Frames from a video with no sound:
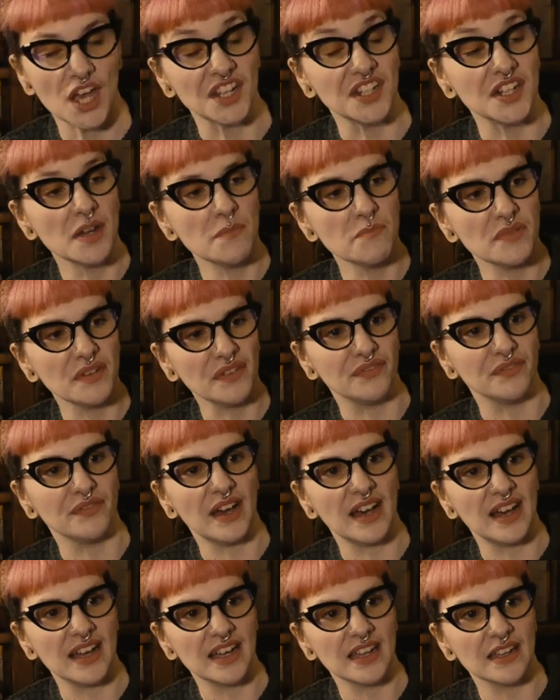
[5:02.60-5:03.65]
Number
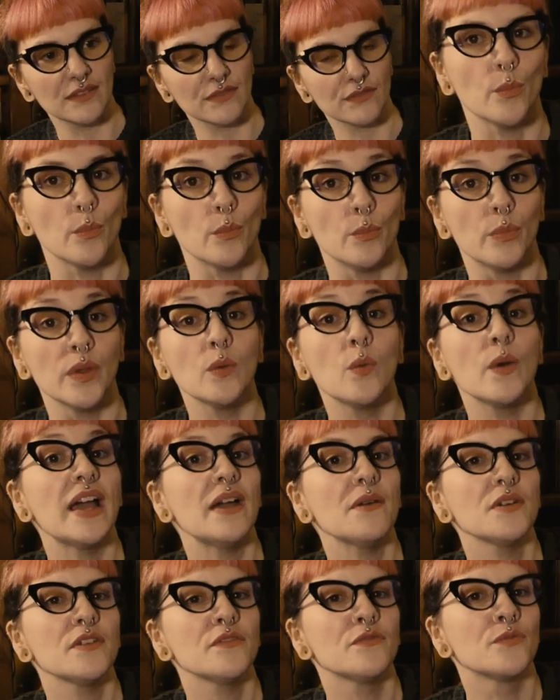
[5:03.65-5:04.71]
5,
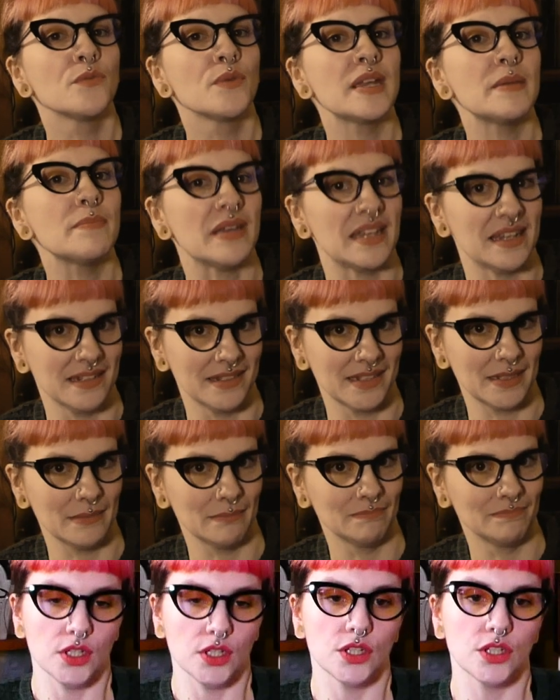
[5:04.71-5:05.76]
beware of repeats.
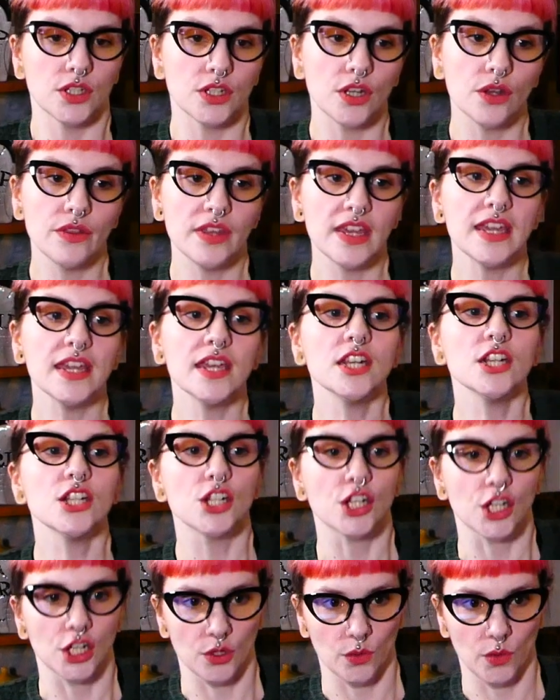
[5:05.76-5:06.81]
So the
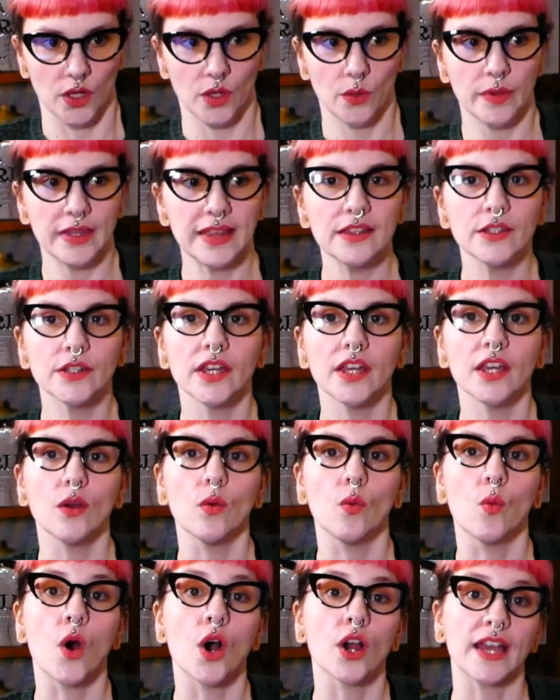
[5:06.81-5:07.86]
issue with looking
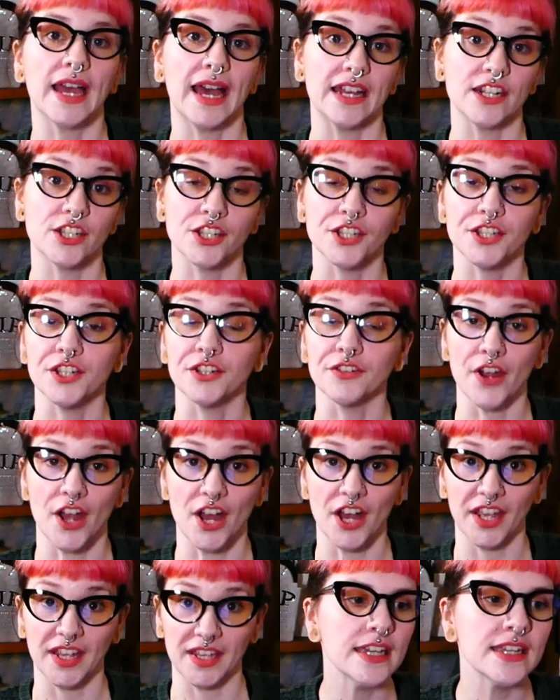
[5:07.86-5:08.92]
at what catches your
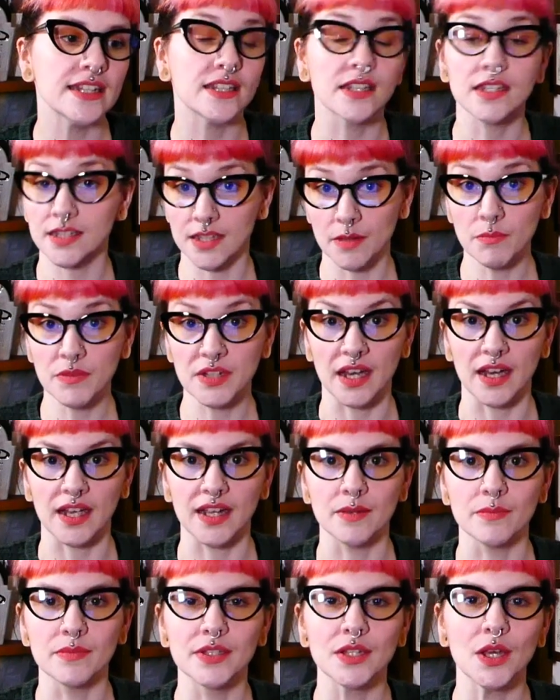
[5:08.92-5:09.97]
eye is that
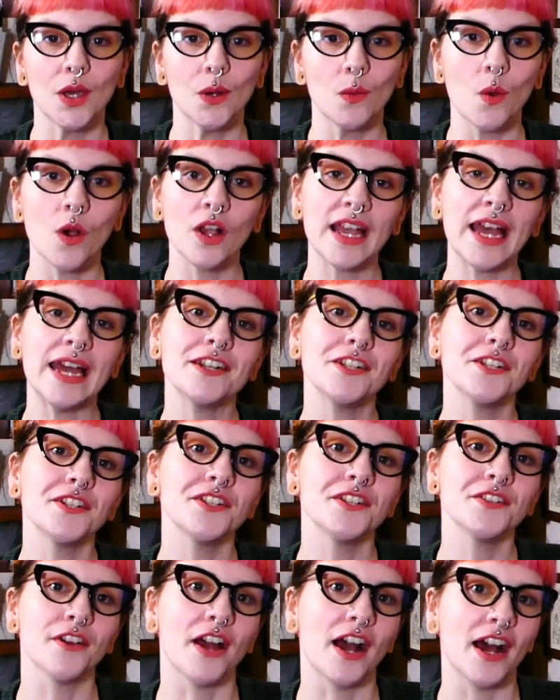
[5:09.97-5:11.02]
sometimes what catches
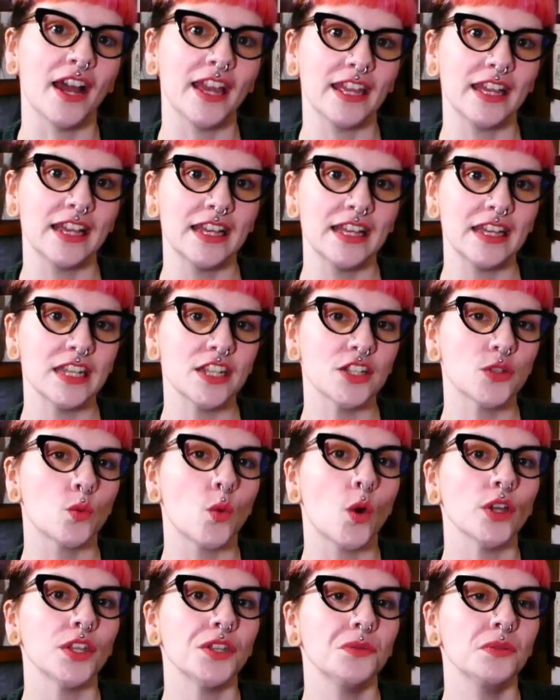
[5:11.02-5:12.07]
your eye is
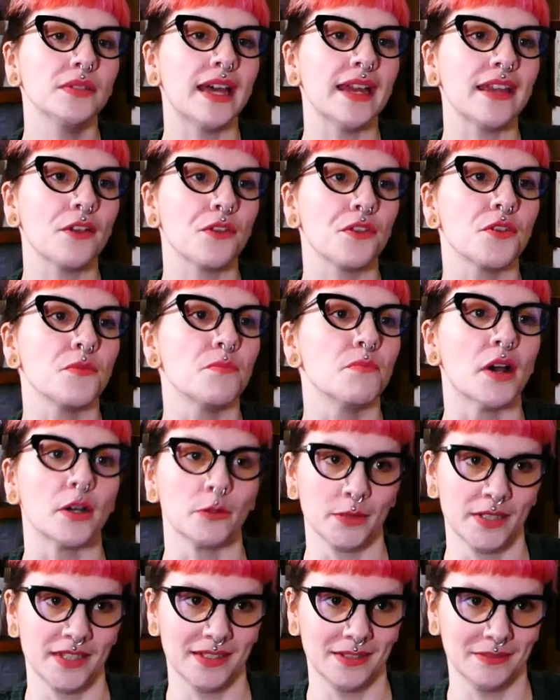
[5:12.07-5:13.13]
what you like the
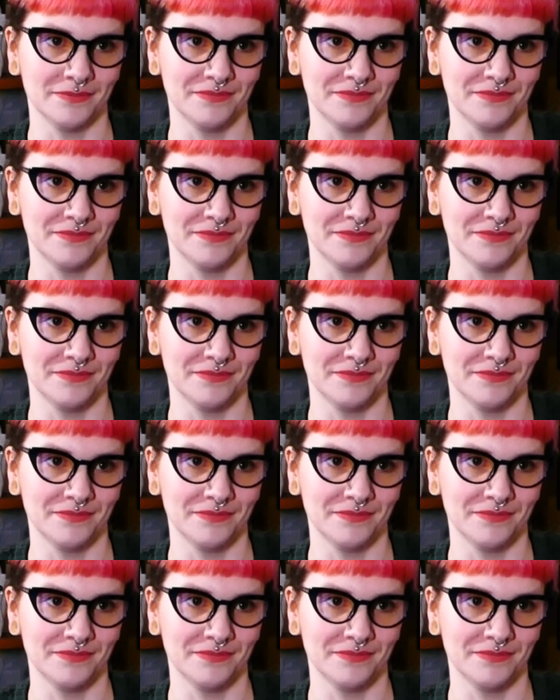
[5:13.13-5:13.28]
most.